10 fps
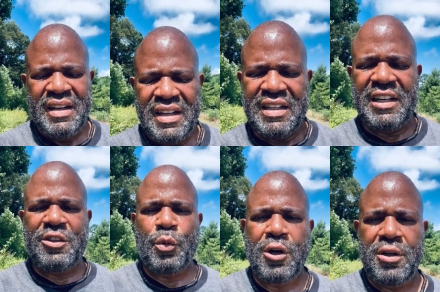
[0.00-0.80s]
In other
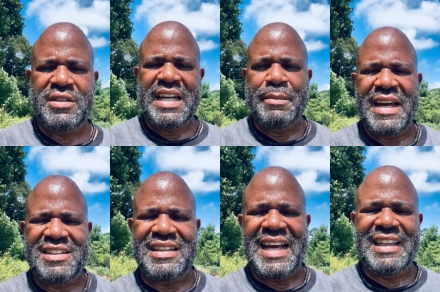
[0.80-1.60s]
words, same
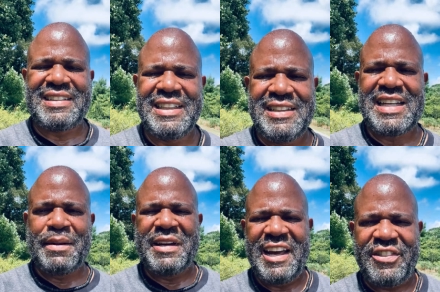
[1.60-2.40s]
nationality,
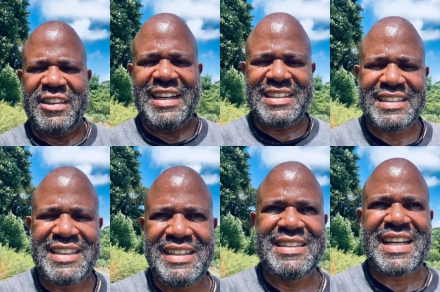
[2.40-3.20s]
same
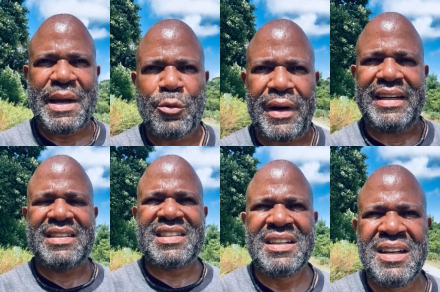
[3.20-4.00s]
ethnicity, same
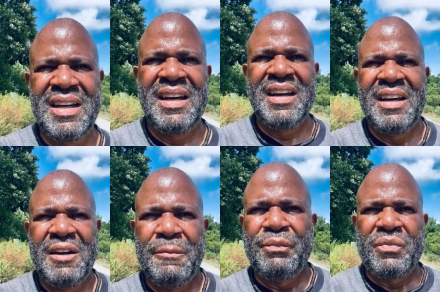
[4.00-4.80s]
race.
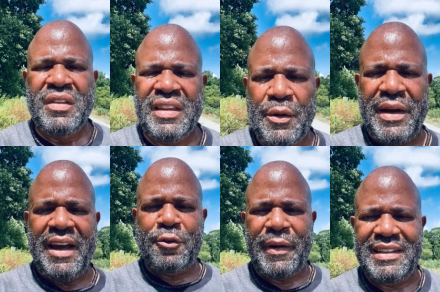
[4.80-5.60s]
Now, we
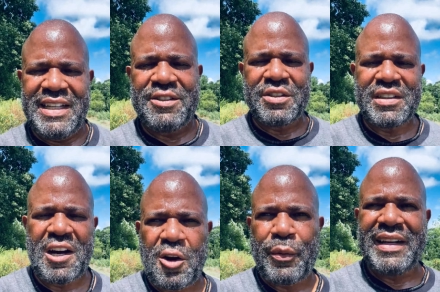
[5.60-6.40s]
have great teachers in
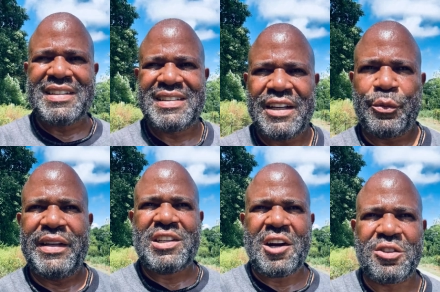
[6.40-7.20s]
all races that
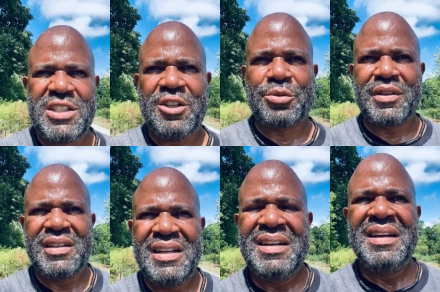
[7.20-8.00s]
reach all children.
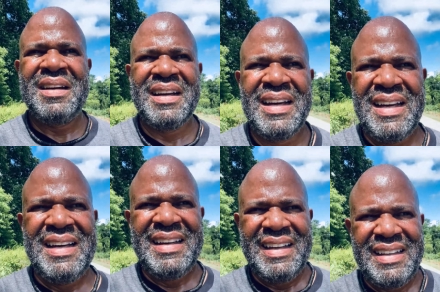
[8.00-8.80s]

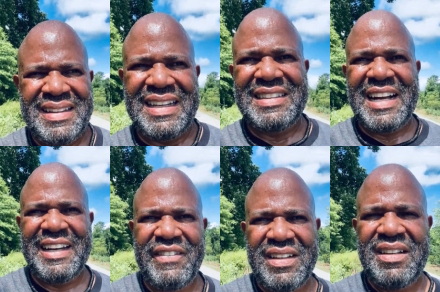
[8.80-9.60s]
That's not
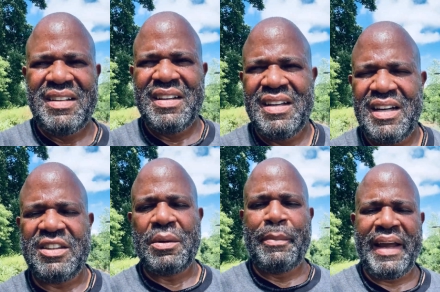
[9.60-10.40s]
even a
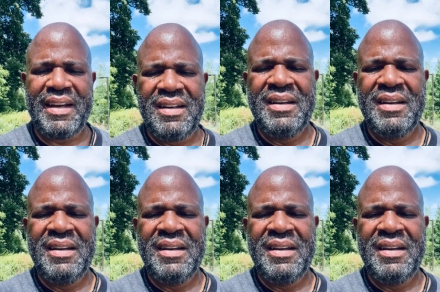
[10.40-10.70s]
debate.